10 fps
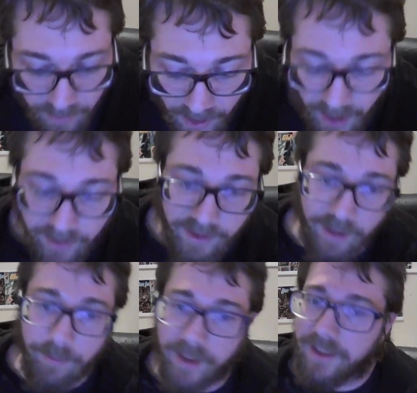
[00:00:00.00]
I did
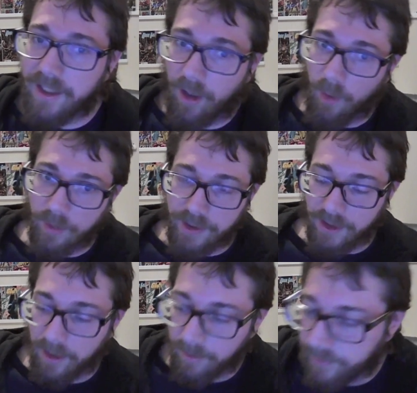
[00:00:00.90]
miss the old
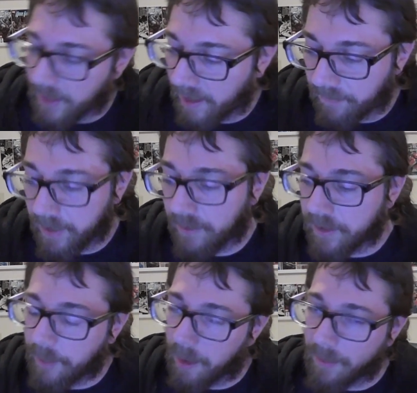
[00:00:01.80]
stuff. I figured they
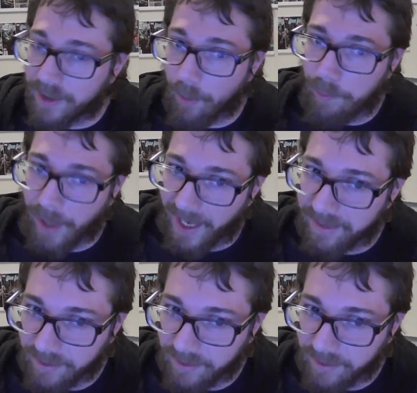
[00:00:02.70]
would always go back to the